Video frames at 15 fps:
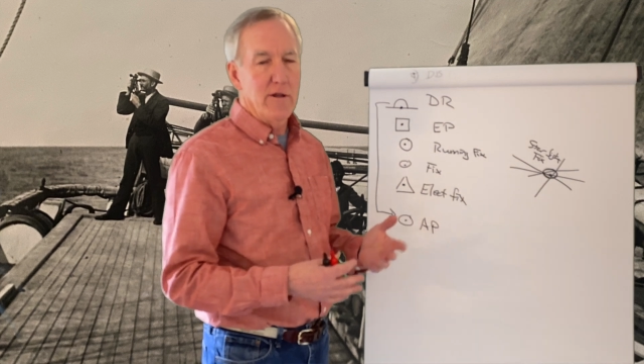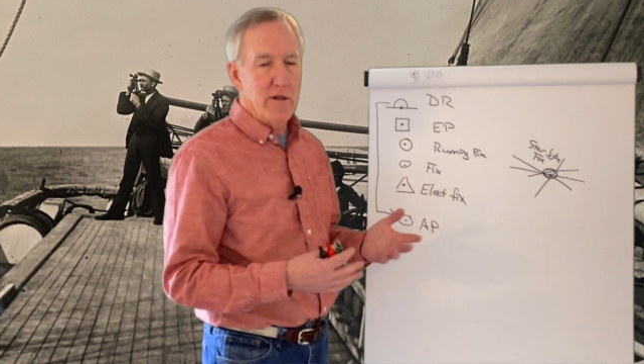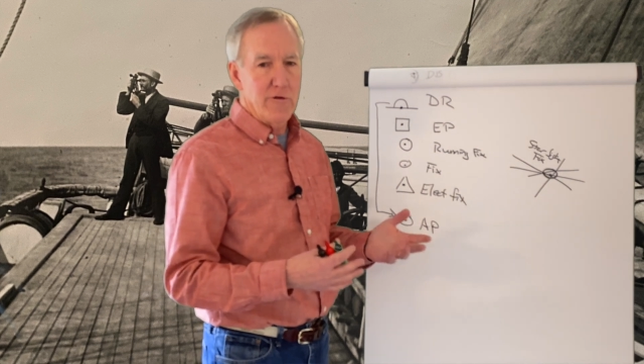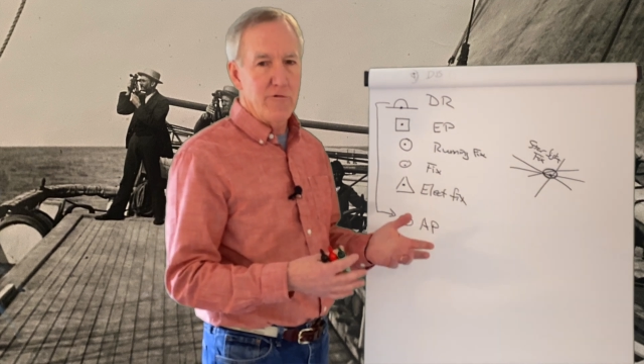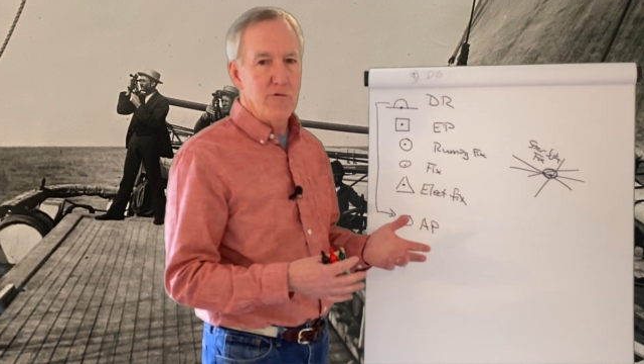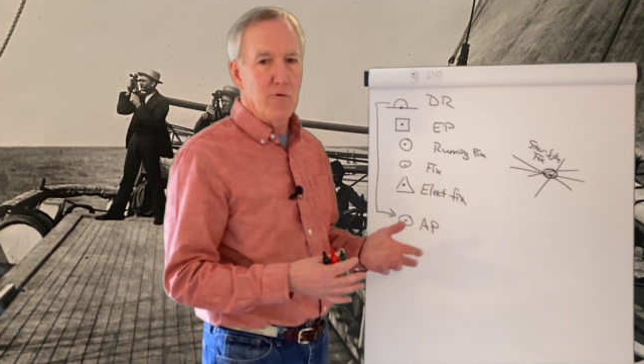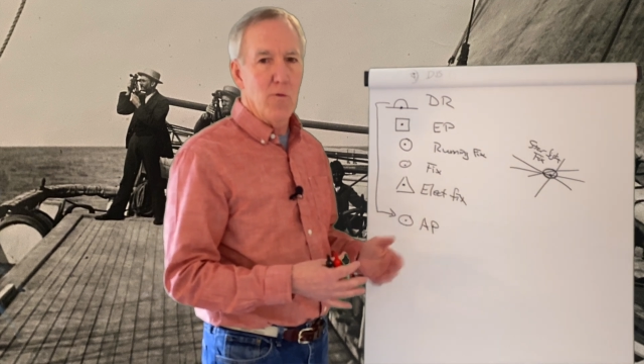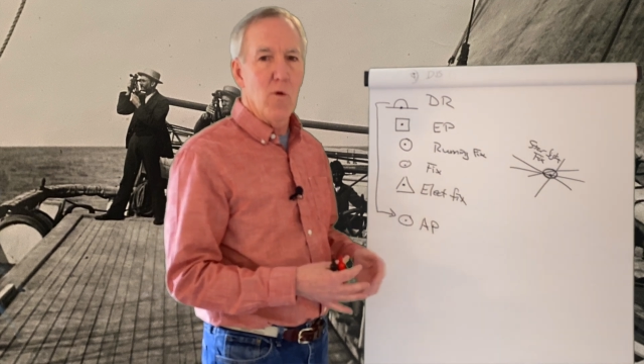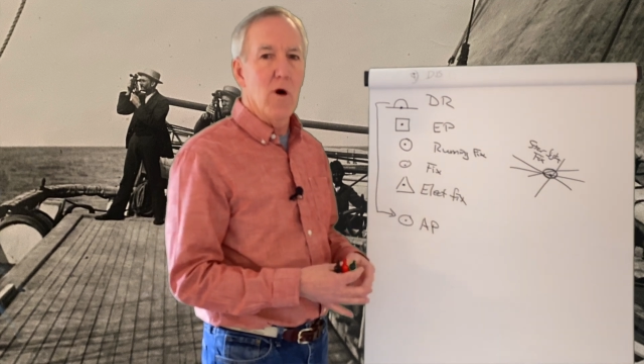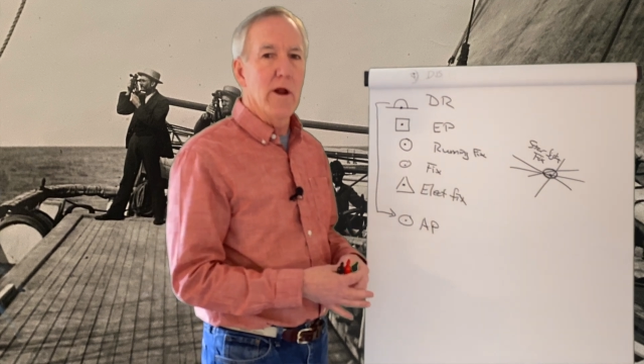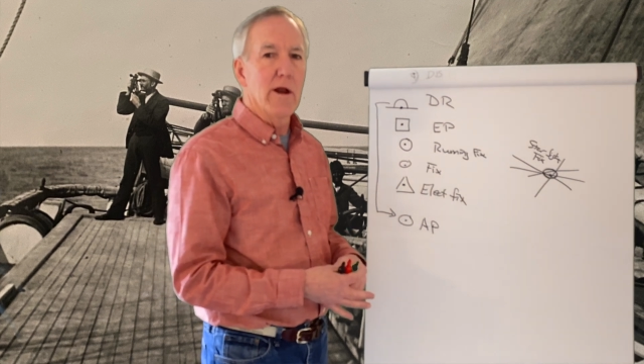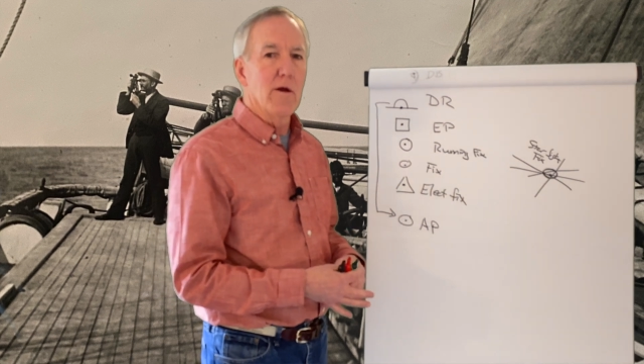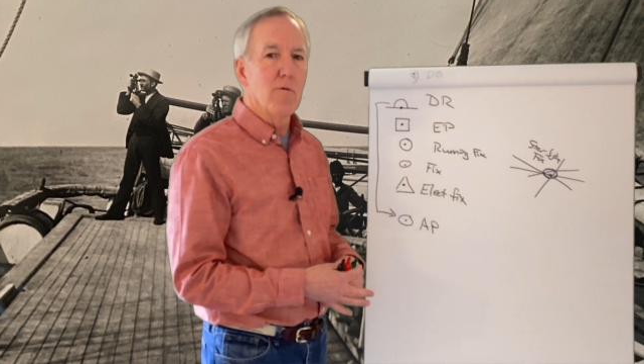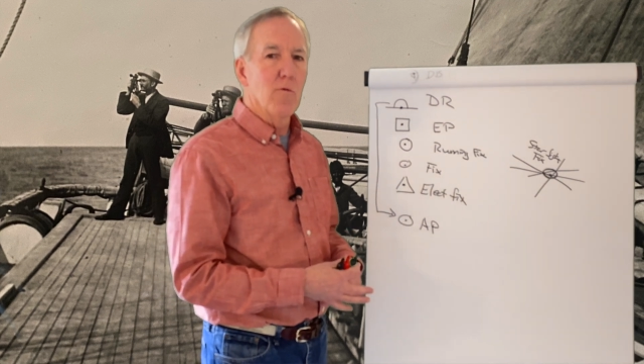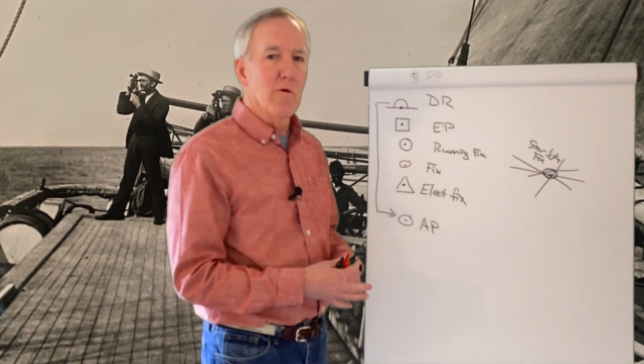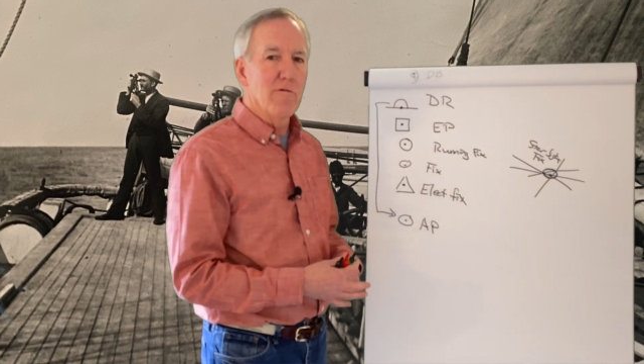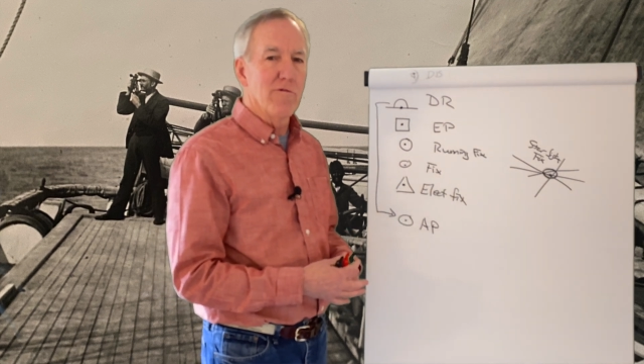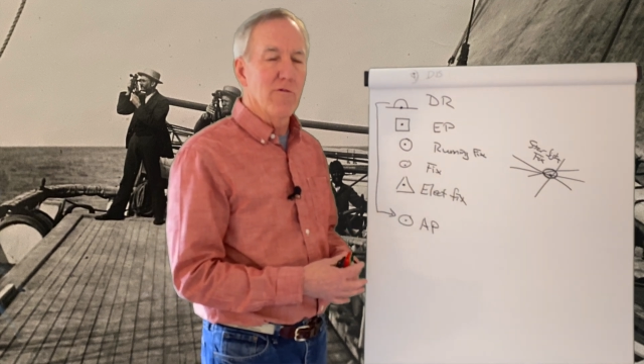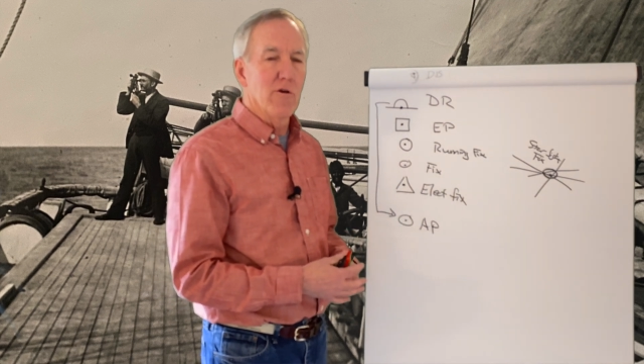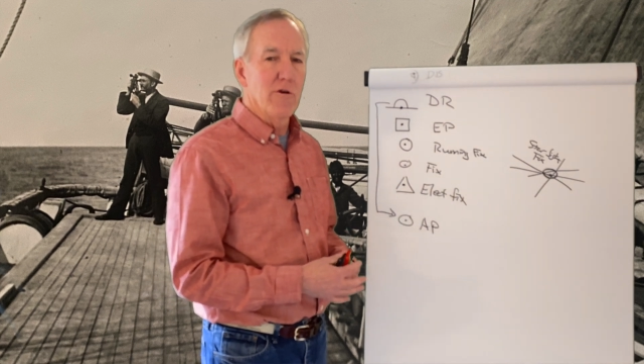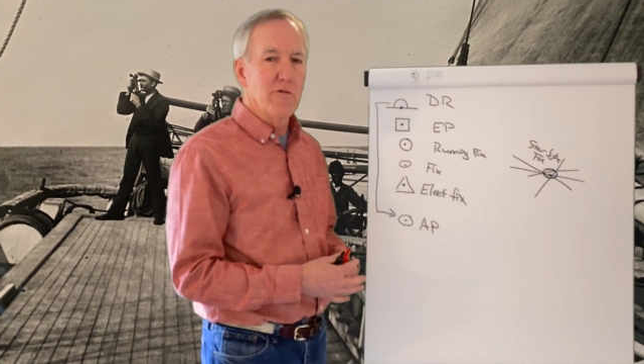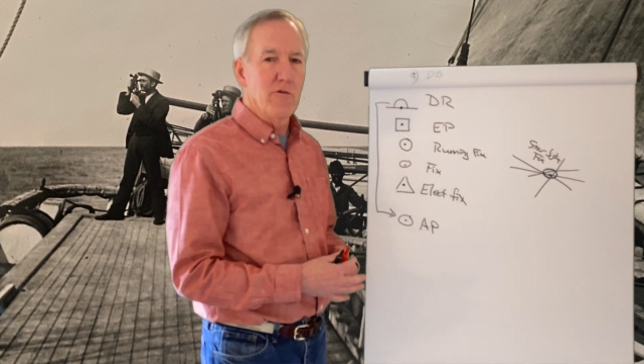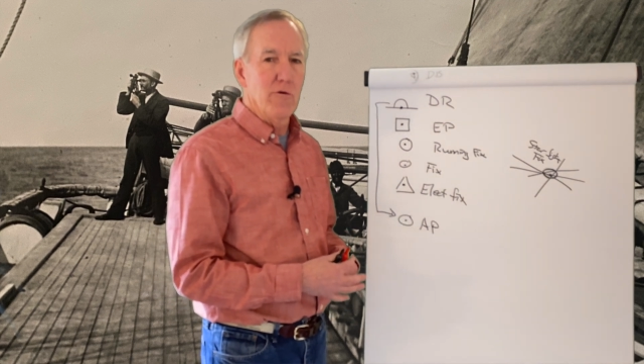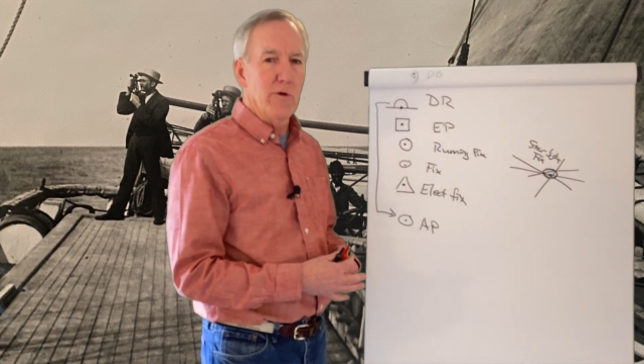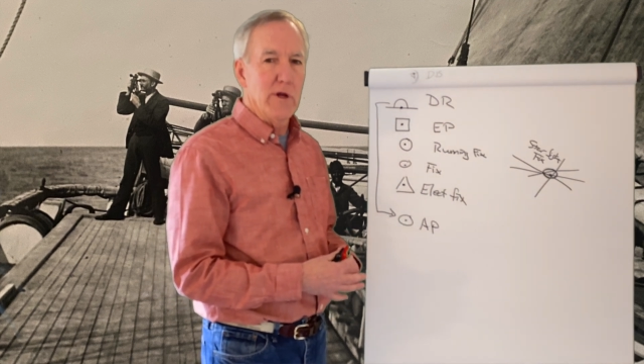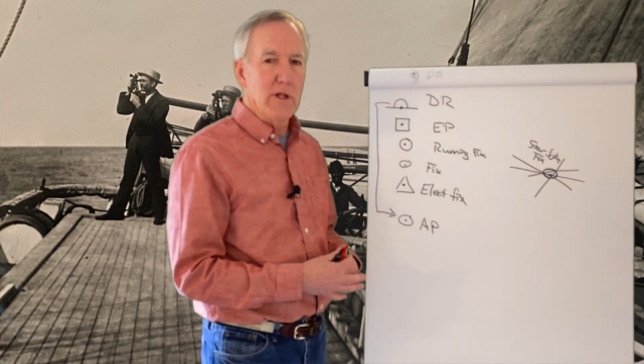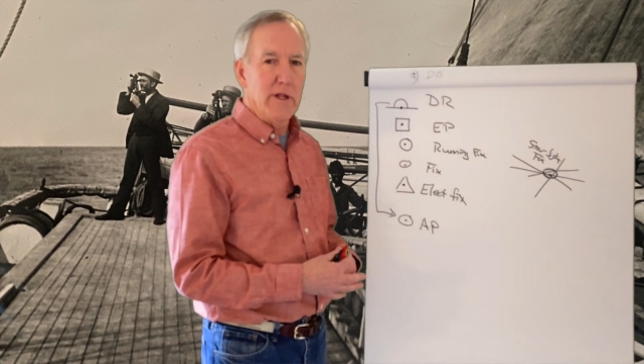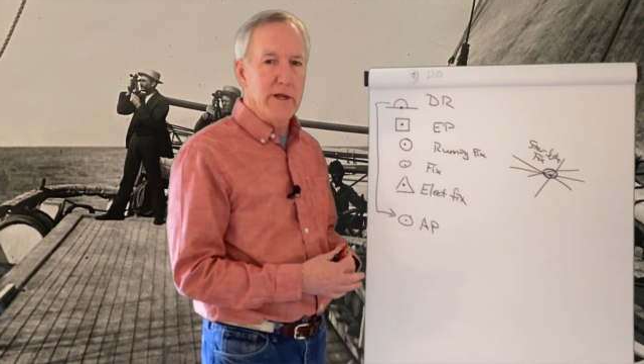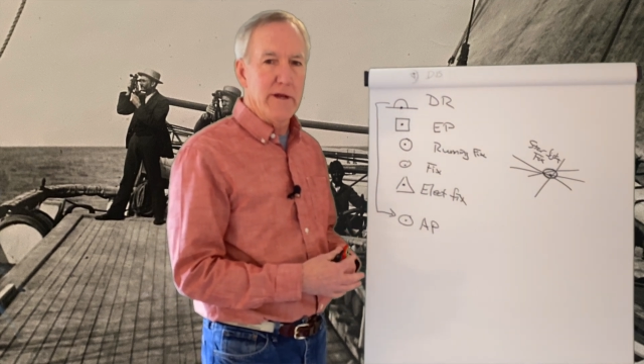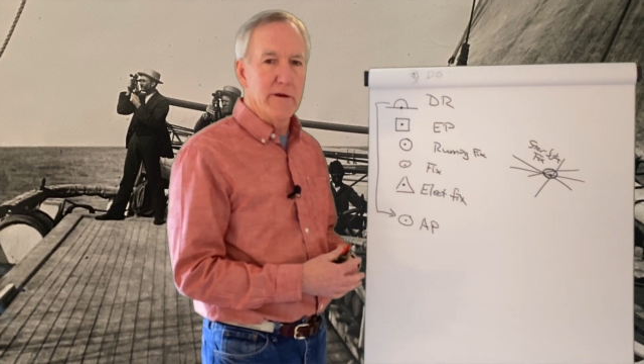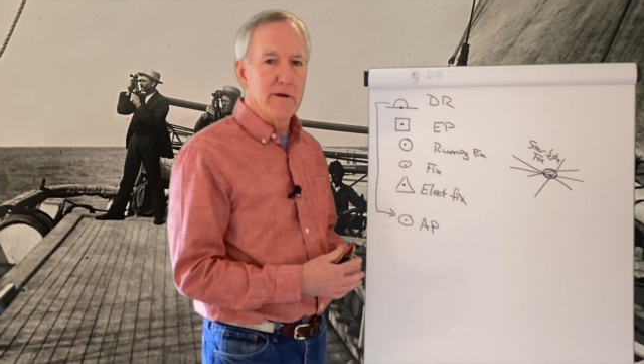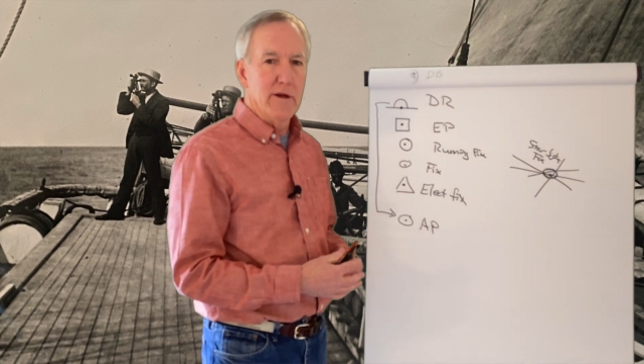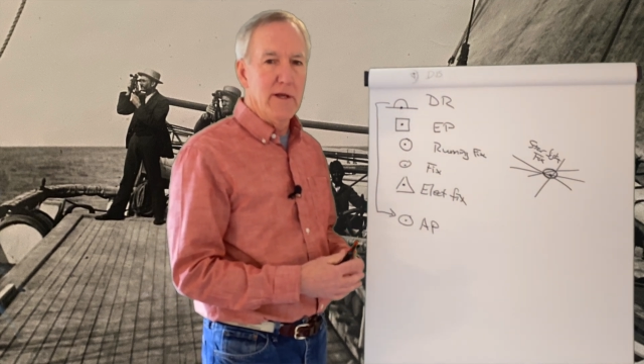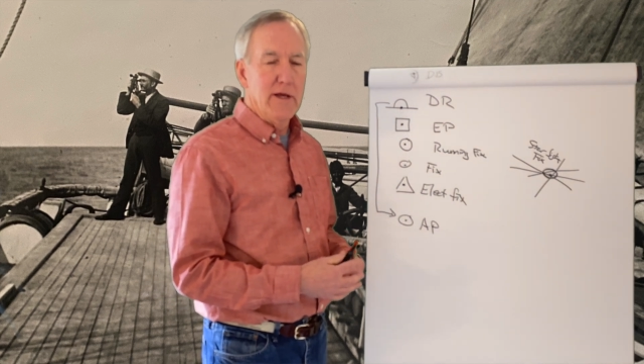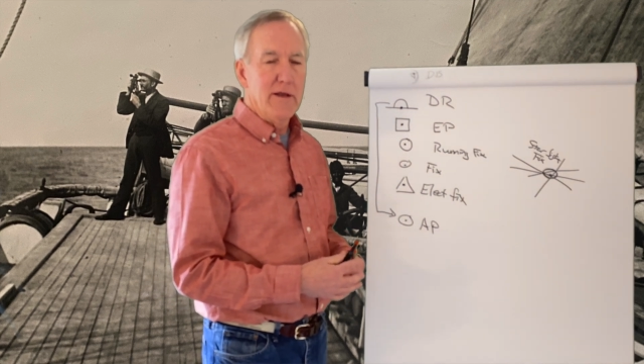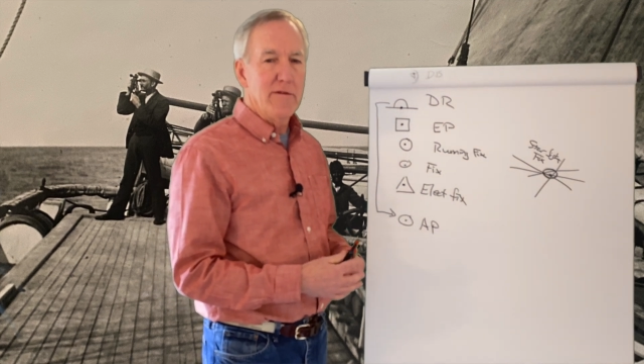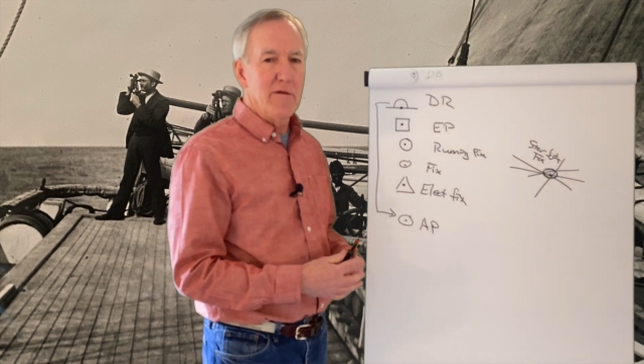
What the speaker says: unless you want to refer to it later